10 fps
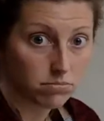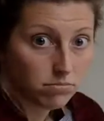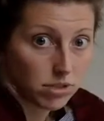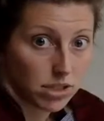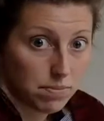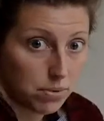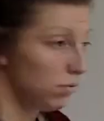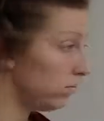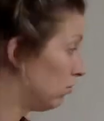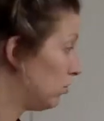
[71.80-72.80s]

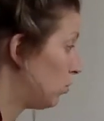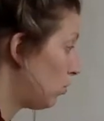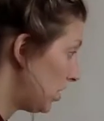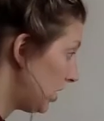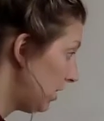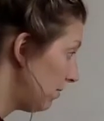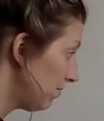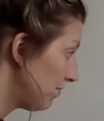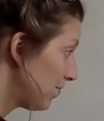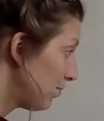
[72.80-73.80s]
Simple.
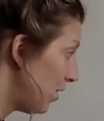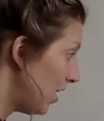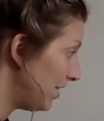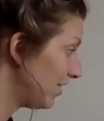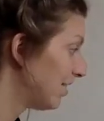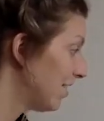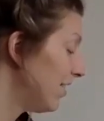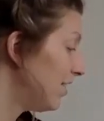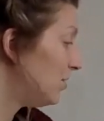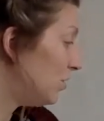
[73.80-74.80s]
21.
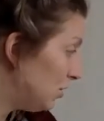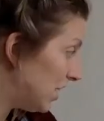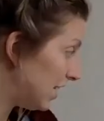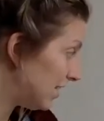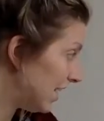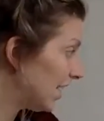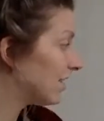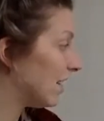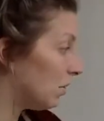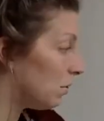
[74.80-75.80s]
2 10 sticks
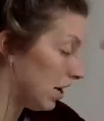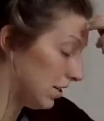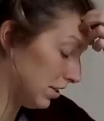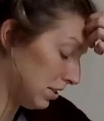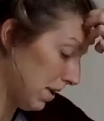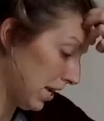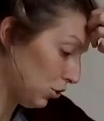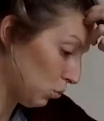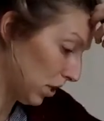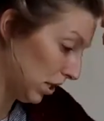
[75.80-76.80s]
and a 1 to make
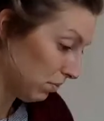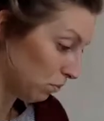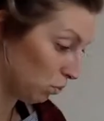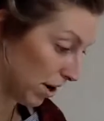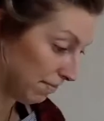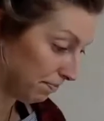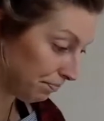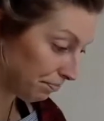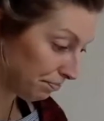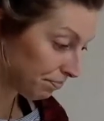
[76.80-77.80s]
21.
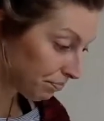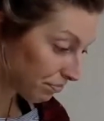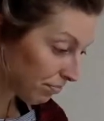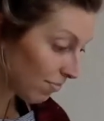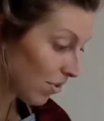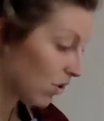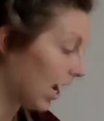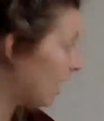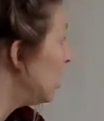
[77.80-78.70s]
Okay.